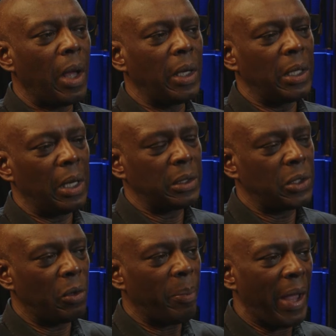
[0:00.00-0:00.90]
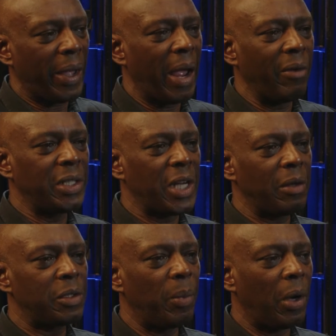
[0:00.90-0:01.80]
I talk about Kerry
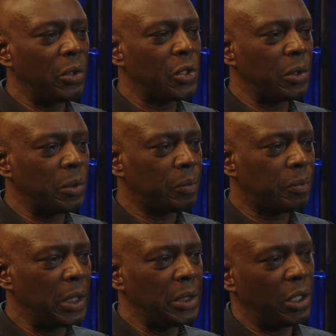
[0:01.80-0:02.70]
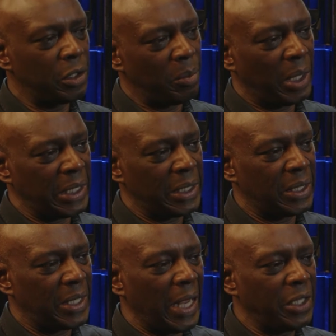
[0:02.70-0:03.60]
James Marshall in terms of my
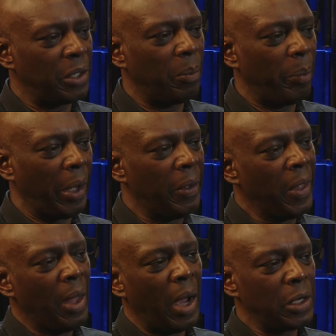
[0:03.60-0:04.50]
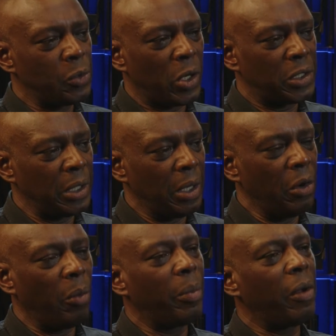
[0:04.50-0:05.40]
dissertation, but I was watching a
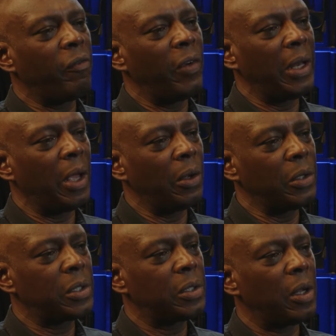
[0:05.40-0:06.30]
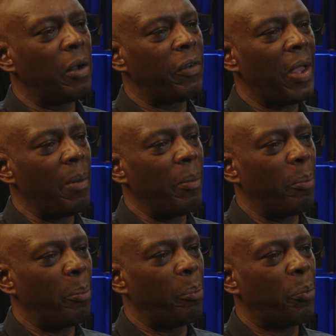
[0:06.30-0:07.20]
number of videos of
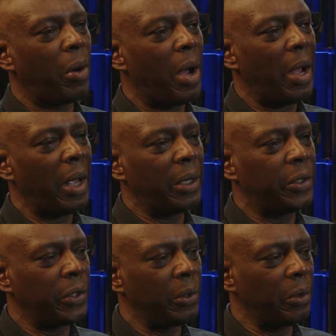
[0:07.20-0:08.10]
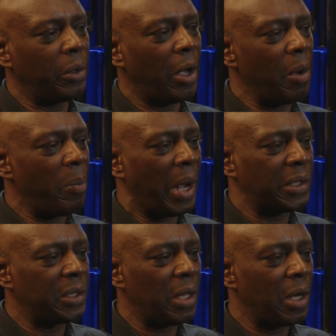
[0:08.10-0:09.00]
him prior to going
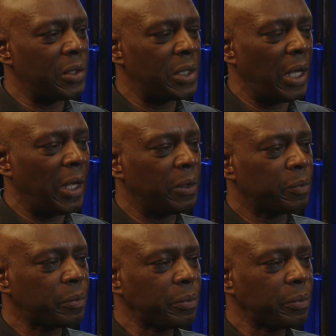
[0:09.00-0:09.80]
back to the RCA.